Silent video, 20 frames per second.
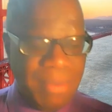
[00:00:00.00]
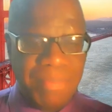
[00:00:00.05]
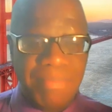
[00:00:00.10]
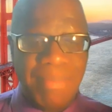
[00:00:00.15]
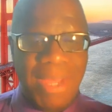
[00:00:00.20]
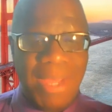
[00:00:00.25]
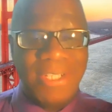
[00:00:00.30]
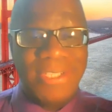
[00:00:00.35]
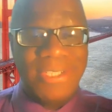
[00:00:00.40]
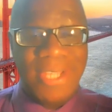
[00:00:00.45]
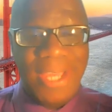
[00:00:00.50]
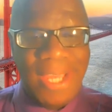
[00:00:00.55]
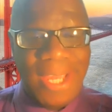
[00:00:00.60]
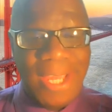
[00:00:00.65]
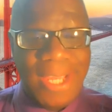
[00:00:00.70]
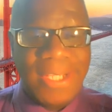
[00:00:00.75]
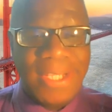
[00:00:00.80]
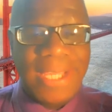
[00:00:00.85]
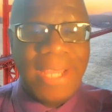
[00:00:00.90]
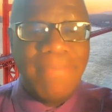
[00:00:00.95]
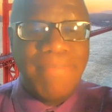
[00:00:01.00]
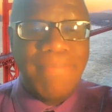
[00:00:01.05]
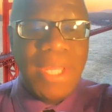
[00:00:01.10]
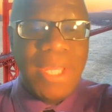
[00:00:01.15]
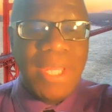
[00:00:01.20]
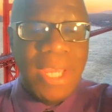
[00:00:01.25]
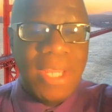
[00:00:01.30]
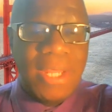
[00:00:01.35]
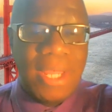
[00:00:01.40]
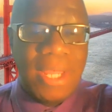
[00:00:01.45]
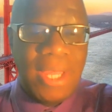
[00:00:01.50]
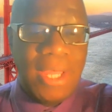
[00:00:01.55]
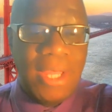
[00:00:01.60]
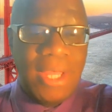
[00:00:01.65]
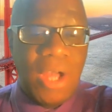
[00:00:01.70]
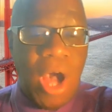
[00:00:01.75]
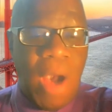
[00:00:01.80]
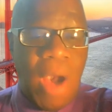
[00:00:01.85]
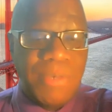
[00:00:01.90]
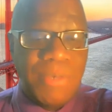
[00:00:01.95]
maintain, can be in
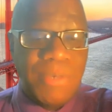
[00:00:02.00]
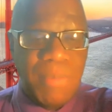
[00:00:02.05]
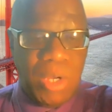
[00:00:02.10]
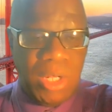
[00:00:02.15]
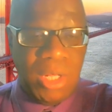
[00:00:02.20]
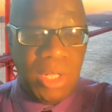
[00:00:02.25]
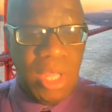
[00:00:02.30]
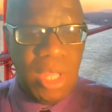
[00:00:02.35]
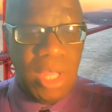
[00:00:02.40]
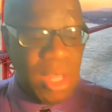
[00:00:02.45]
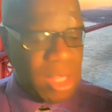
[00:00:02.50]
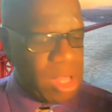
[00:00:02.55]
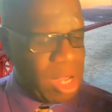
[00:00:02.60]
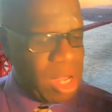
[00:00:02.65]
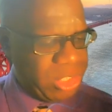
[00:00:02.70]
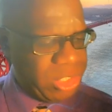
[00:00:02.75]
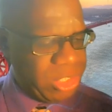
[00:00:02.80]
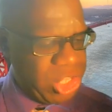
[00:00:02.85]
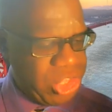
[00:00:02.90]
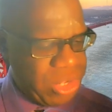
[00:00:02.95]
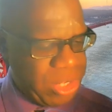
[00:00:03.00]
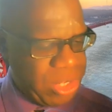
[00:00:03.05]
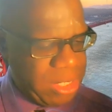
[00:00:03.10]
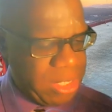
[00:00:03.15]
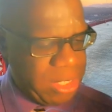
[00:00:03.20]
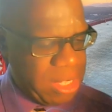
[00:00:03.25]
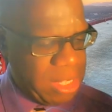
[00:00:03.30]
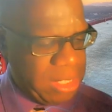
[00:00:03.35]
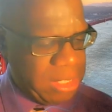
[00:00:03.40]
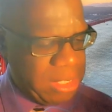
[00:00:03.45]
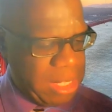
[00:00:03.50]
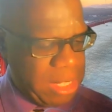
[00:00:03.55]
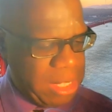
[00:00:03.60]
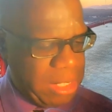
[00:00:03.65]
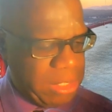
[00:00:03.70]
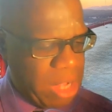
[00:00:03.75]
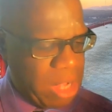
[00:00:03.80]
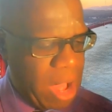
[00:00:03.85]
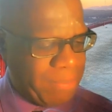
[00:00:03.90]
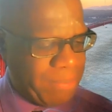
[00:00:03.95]
a optimal condition,
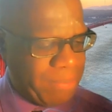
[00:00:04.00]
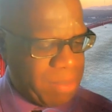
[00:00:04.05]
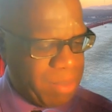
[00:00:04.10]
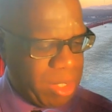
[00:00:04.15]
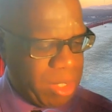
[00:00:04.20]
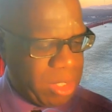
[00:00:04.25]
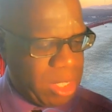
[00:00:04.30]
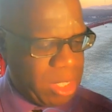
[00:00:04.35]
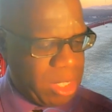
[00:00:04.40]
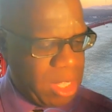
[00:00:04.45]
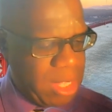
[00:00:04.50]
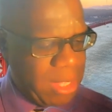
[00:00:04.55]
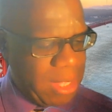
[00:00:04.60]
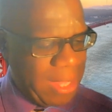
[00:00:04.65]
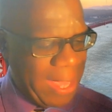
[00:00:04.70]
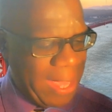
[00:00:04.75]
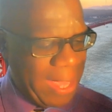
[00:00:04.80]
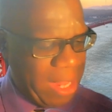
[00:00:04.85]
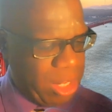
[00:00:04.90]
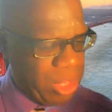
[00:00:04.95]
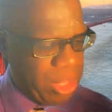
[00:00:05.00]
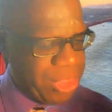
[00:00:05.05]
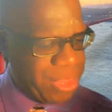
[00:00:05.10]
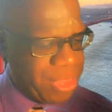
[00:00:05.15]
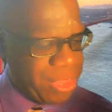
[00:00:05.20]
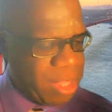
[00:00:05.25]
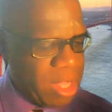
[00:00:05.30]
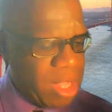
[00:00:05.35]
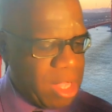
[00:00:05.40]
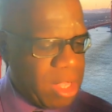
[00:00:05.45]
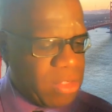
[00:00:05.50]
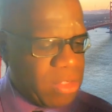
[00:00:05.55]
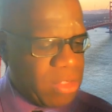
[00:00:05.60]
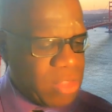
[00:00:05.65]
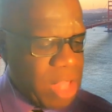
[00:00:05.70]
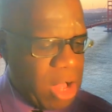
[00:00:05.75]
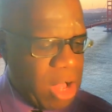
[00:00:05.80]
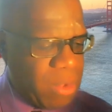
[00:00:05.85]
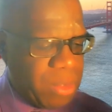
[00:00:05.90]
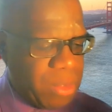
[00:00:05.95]
in optimal health.
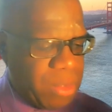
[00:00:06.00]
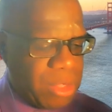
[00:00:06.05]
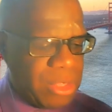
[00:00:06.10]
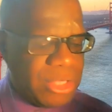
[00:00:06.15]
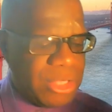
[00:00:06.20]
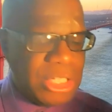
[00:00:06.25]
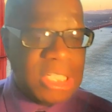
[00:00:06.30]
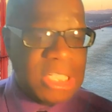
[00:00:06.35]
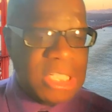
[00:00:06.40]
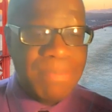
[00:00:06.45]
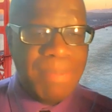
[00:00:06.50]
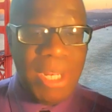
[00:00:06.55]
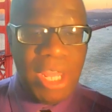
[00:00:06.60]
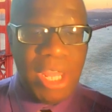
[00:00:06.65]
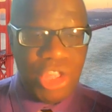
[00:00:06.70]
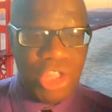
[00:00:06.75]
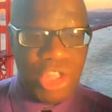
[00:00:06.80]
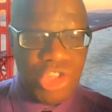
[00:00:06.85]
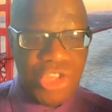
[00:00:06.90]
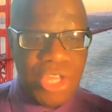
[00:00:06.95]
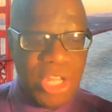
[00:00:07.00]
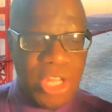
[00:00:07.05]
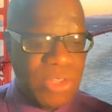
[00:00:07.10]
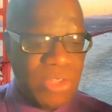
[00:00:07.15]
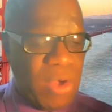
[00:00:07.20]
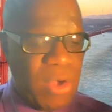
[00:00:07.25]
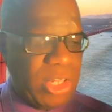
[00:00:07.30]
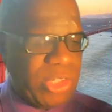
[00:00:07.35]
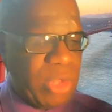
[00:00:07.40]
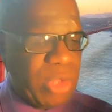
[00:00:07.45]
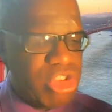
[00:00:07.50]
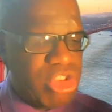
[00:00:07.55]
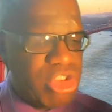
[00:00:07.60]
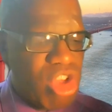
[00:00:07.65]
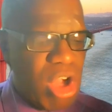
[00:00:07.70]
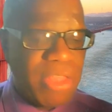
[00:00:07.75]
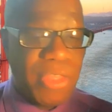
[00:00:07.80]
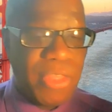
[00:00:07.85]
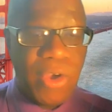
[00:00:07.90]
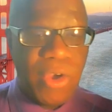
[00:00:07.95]
Now, spinach is also
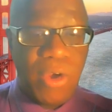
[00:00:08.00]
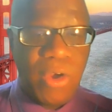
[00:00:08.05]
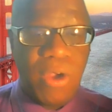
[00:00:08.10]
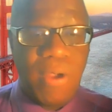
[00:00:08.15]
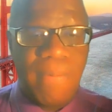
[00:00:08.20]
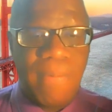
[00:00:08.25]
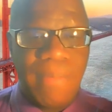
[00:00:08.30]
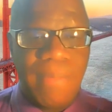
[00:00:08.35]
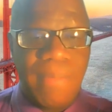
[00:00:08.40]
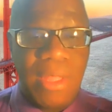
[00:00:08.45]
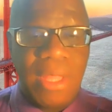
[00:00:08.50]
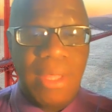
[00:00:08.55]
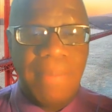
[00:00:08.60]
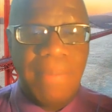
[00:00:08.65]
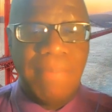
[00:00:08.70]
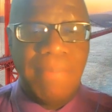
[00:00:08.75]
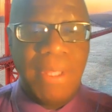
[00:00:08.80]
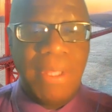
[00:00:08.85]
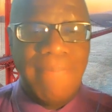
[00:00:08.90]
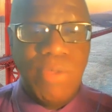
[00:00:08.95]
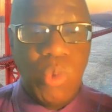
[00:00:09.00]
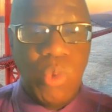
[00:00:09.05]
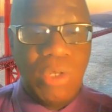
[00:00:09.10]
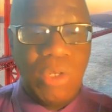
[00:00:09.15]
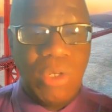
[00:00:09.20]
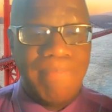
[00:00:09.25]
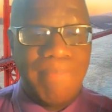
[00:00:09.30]
another immune